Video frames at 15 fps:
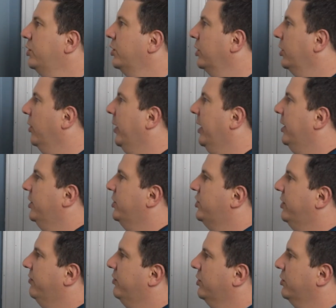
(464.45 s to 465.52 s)
you can go ahead and
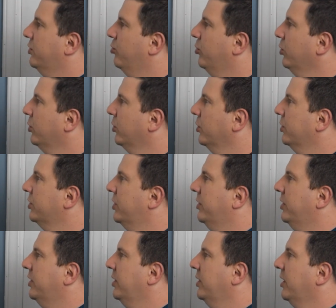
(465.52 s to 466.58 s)
shift your spool so